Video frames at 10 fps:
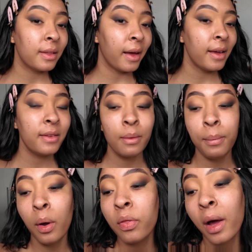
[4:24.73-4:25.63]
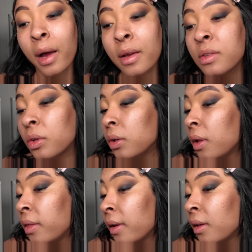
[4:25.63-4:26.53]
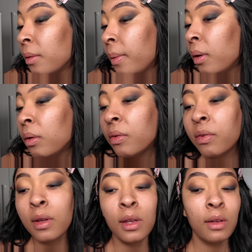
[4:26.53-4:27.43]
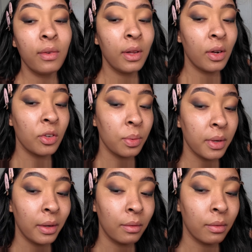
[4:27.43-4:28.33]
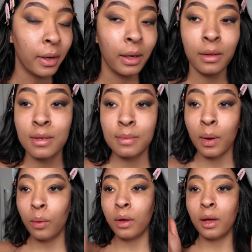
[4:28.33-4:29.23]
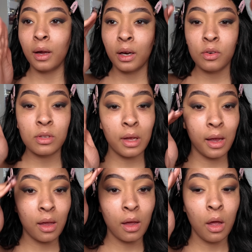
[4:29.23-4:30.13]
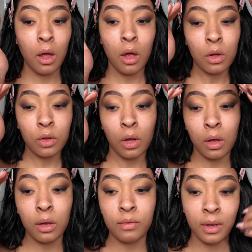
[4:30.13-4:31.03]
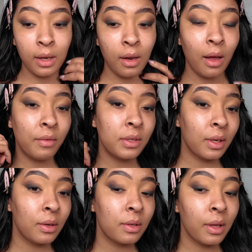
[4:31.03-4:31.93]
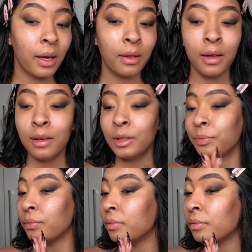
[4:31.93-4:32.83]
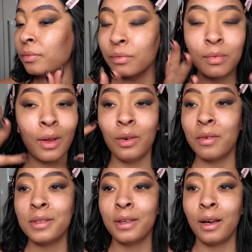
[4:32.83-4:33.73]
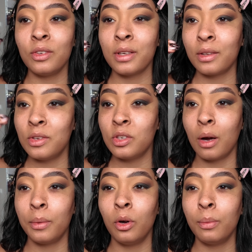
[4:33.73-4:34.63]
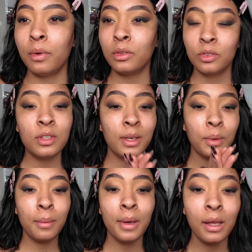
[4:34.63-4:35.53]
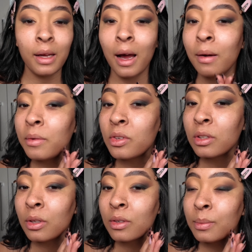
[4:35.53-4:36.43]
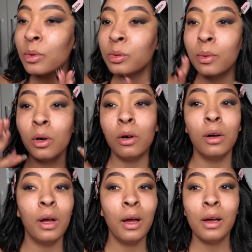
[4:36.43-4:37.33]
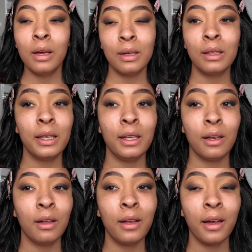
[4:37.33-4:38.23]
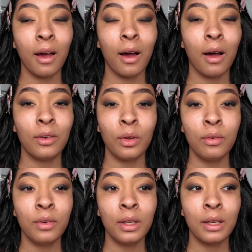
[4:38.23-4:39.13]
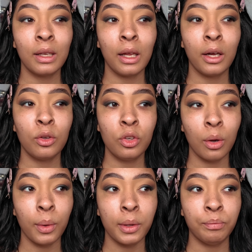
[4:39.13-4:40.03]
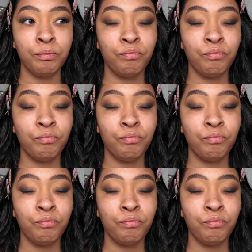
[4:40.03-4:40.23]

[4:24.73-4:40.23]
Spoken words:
that is both eyes done. I think they're both even. I just wanted it really smoking, kind of just like curved in ever so slightly. And obviously I just have to sharpen it up. Do you see what I mean? Like how it just looks much more cleaner. Like I don't feel like I like doing